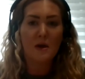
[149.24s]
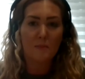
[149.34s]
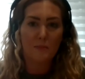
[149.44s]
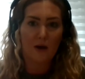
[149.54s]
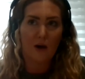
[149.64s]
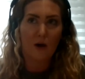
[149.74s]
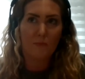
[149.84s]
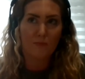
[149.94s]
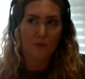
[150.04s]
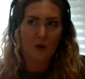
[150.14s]
But
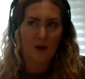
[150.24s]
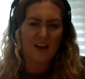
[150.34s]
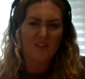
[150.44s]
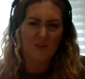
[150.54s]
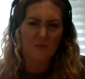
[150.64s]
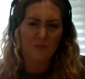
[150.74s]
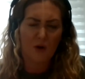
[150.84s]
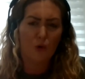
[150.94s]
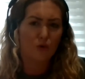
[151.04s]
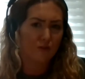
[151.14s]
um, I had some
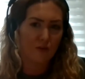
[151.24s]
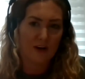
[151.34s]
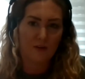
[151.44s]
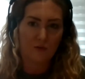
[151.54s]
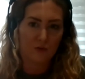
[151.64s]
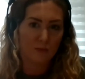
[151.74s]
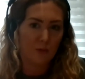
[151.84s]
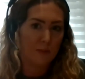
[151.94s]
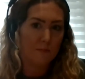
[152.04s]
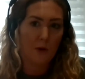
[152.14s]
older friends through
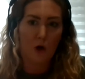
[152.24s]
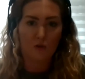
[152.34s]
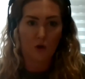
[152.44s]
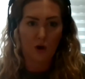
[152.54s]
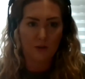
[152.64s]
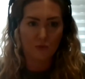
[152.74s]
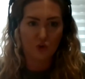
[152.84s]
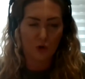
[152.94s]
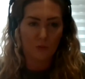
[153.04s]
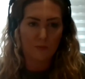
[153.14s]
my part time
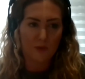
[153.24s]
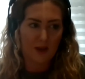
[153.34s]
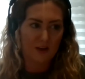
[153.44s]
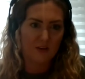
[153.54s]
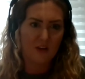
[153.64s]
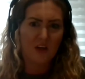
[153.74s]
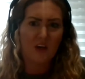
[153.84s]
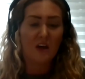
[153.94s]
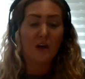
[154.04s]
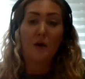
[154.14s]
jobs, and
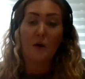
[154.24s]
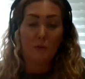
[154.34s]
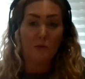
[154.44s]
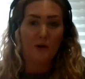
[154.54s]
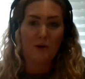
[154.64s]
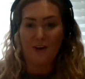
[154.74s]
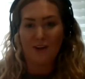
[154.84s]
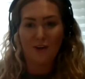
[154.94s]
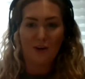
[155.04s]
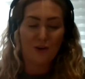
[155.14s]
well,
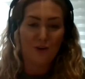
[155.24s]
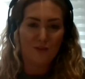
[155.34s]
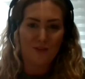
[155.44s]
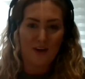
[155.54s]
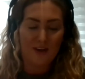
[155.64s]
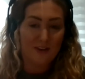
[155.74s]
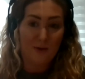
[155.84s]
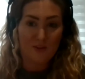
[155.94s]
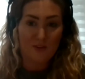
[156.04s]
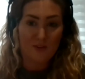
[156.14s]
a, a lot of, and
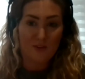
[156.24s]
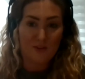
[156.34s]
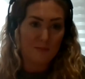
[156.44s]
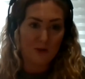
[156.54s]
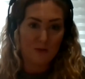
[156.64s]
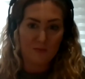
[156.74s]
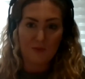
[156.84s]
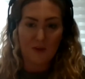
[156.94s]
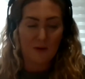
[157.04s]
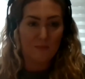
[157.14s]
that was at
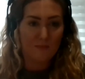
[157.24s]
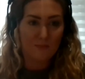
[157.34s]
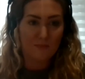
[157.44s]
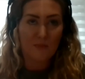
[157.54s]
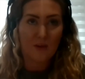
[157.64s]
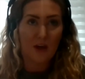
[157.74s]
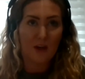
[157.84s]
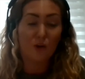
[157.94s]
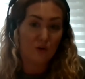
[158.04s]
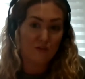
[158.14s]
Debenhams. Um,
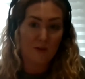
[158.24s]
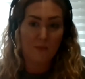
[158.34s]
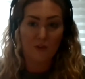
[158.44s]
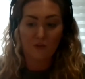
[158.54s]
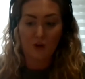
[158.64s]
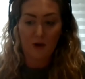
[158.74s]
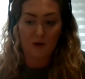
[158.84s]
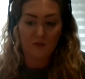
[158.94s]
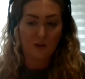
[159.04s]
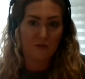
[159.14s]
and a lot of them has come
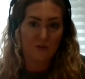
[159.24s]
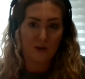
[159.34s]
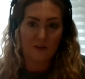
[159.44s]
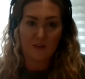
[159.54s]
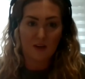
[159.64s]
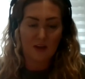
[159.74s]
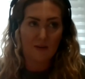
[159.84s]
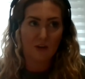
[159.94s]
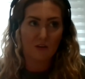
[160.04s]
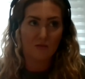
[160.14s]
out of university
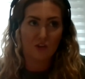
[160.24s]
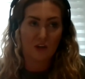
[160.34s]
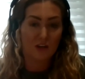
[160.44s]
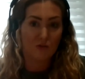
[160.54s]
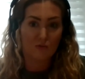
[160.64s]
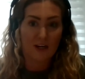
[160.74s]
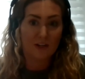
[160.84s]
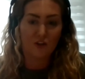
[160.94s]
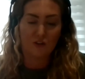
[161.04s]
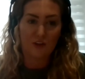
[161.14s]
having studied a
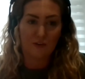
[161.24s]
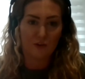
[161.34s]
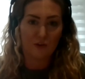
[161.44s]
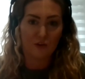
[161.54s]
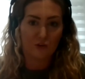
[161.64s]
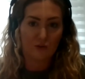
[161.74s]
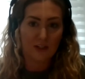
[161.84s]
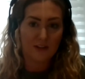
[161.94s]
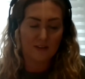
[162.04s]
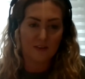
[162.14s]
range of different
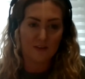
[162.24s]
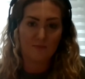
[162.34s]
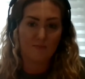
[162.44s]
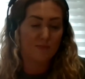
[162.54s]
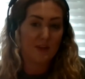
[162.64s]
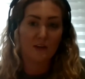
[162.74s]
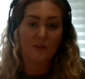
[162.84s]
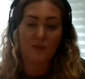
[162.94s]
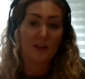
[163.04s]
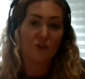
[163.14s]
degrees and they
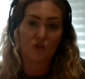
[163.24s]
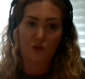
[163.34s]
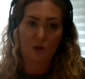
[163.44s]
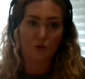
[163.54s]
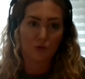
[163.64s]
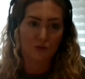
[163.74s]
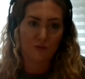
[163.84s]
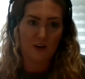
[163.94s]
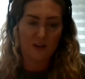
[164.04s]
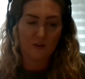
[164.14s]
they'd struggle to
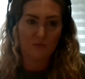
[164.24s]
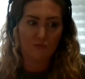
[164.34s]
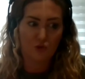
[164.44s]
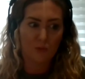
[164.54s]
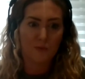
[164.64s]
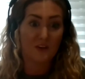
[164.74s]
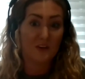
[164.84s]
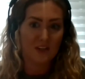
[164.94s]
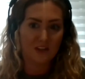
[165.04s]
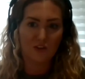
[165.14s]
find jobs in
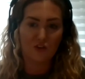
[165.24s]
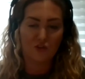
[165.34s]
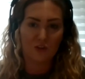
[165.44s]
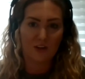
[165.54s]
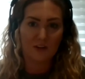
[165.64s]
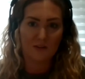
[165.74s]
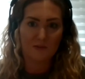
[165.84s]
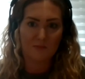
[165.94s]
the industries